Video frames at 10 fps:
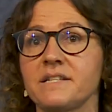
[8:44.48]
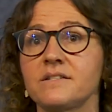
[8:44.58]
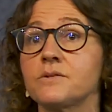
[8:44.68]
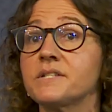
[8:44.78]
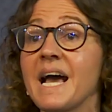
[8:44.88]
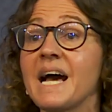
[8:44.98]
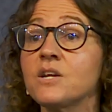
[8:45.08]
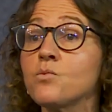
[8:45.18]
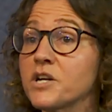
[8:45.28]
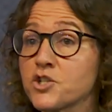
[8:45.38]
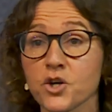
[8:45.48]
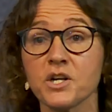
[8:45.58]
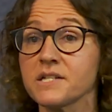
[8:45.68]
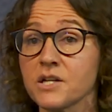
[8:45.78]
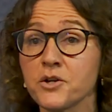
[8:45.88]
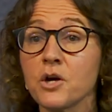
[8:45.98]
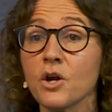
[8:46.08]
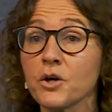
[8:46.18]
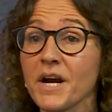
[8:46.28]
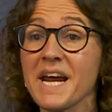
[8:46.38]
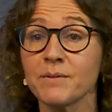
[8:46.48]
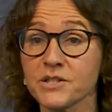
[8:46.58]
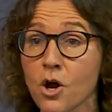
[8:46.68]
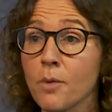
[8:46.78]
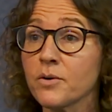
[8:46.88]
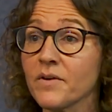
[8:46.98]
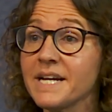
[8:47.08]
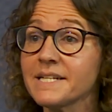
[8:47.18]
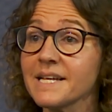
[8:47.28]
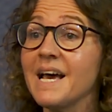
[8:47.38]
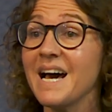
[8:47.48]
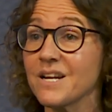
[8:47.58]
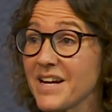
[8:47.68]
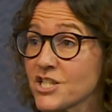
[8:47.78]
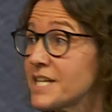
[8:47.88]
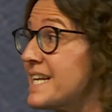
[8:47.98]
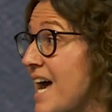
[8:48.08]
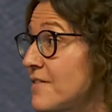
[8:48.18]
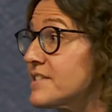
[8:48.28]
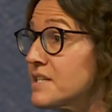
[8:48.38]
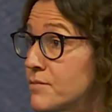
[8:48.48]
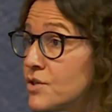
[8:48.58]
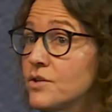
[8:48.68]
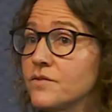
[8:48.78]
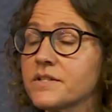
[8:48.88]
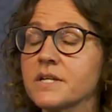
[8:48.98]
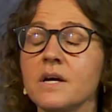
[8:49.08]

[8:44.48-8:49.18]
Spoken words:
in Sudan where journalists are no longer able to operate and have actually left and moved.